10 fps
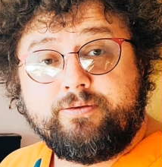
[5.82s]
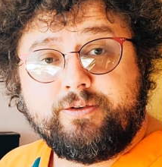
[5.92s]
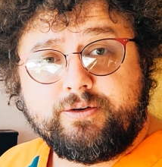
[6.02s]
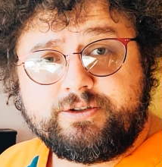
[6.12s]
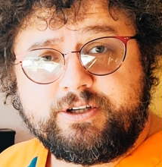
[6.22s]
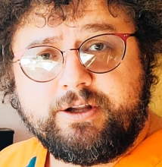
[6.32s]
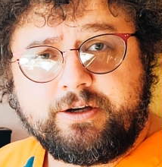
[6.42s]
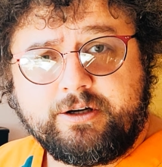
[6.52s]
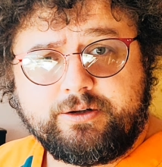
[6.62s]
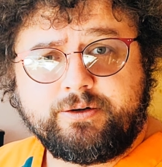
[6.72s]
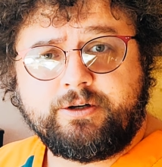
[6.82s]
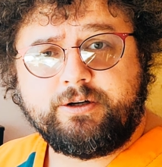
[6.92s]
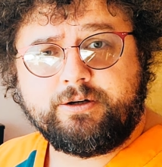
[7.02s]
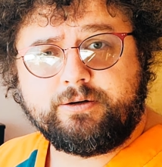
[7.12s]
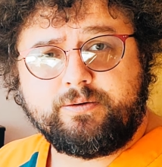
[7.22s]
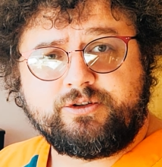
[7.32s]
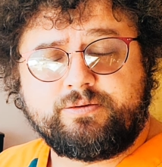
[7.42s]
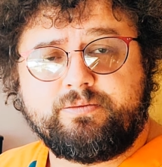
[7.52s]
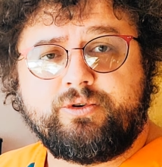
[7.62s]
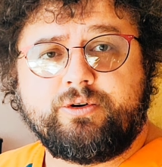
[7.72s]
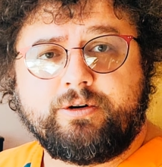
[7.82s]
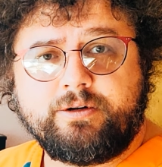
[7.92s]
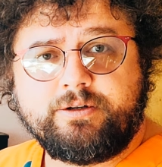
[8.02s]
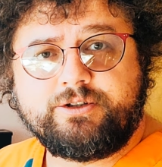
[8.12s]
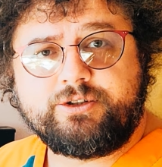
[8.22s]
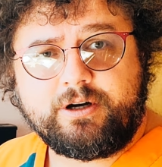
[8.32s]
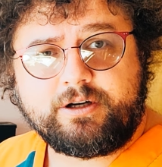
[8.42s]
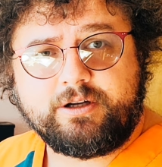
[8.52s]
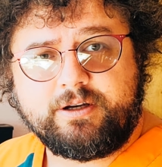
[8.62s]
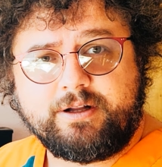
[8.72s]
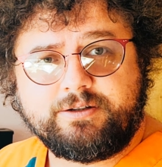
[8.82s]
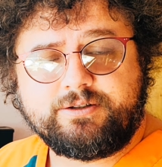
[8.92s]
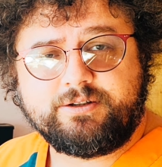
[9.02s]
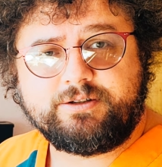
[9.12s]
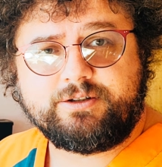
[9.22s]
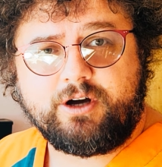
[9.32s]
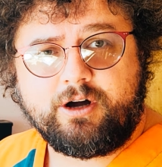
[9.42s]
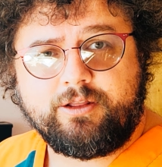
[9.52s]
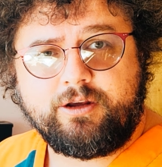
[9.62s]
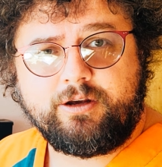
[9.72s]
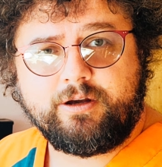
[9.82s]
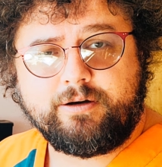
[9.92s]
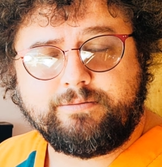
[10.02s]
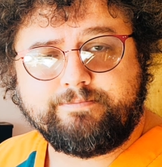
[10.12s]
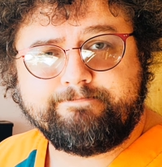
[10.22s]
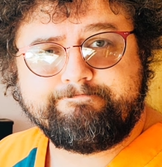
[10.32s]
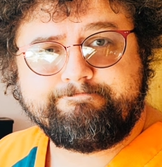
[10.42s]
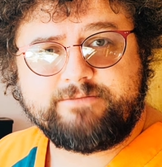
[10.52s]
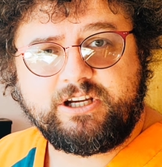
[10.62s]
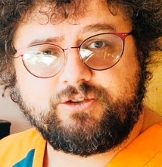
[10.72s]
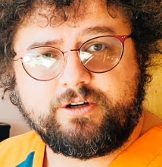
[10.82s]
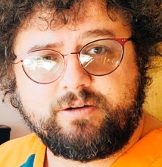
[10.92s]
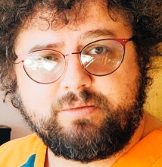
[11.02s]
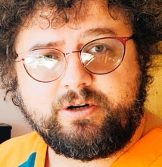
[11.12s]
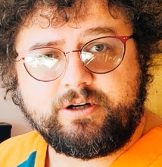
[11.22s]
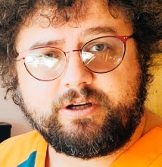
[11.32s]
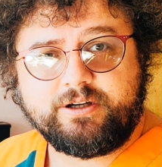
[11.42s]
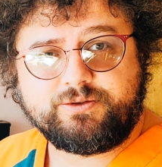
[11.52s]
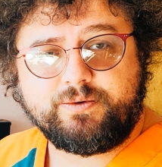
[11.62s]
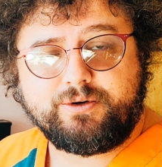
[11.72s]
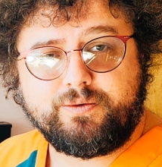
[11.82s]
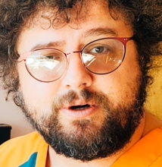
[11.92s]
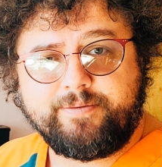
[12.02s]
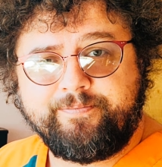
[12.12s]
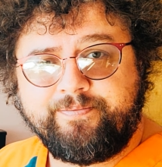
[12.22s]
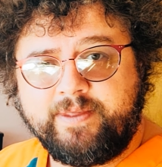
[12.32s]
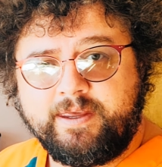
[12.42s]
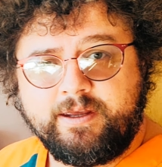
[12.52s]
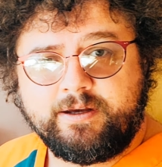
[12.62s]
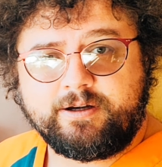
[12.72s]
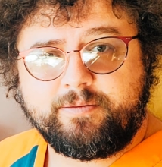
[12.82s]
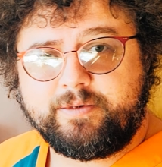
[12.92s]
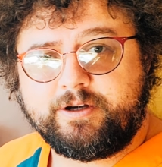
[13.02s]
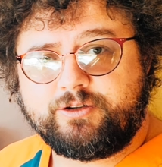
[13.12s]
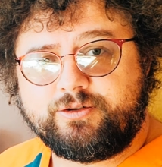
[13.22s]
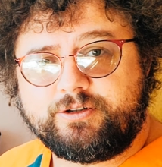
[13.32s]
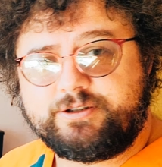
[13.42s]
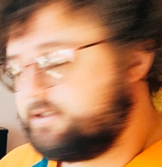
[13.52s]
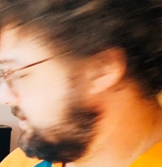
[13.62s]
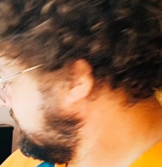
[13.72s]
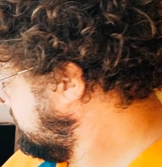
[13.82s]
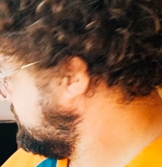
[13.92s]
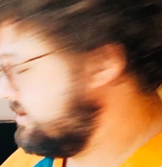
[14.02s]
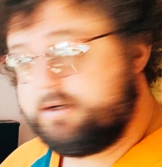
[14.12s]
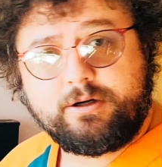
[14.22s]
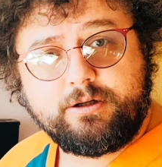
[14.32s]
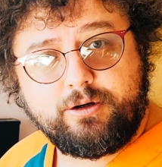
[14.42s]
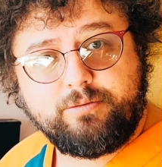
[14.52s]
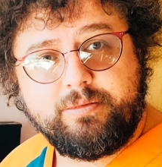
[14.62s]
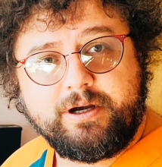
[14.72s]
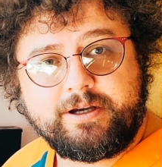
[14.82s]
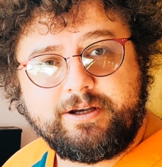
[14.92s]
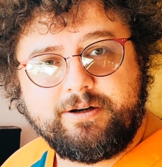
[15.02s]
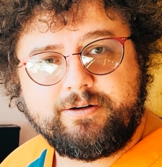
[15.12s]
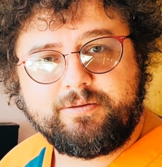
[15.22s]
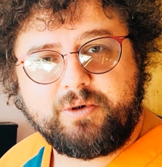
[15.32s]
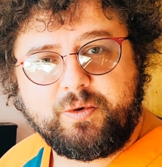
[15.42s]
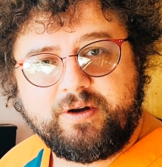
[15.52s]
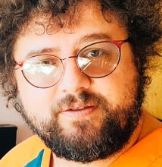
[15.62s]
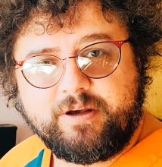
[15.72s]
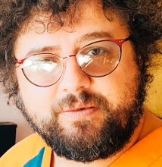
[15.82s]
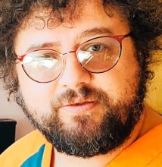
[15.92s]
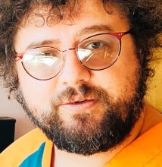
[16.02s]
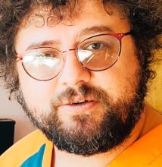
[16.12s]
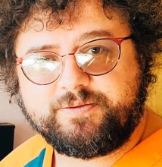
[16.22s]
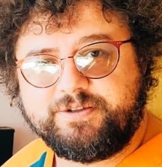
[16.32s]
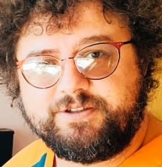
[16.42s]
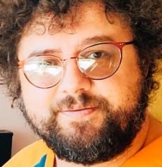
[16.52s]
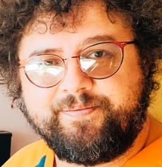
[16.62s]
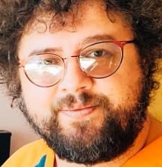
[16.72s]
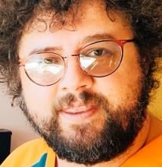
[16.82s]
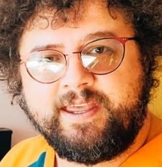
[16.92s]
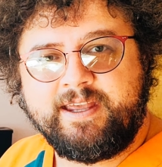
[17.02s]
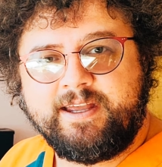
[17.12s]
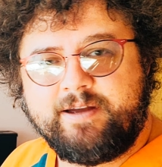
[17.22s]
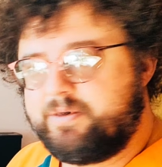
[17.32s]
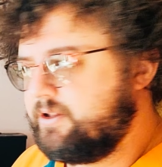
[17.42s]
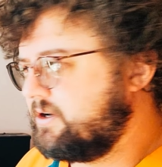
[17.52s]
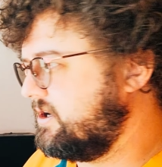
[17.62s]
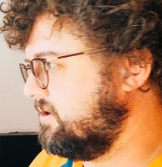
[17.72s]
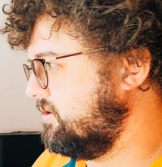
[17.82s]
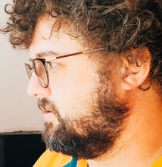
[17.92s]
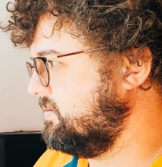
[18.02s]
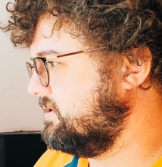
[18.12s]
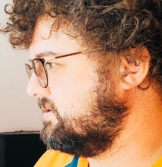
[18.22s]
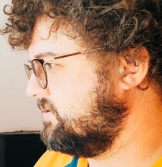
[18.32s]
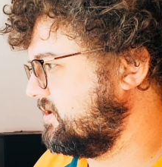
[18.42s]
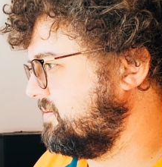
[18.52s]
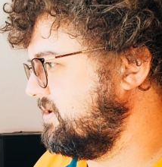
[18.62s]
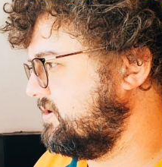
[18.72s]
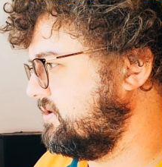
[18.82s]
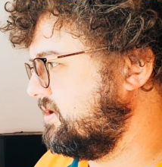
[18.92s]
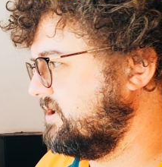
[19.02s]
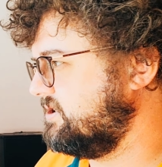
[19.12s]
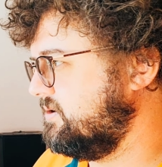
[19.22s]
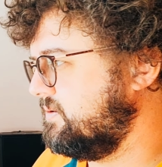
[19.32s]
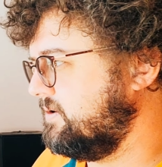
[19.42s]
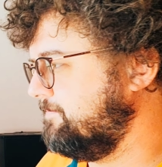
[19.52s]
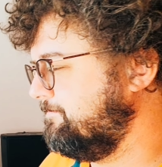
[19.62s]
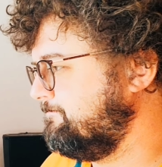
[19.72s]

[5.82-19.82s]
folks, Kelly Cutler here with some more stock analysis on the Day Trading Podcast 101. Got my trusty globe back here that my wife gave me for Christmas. My lucky globe. I recommend all you guys get one.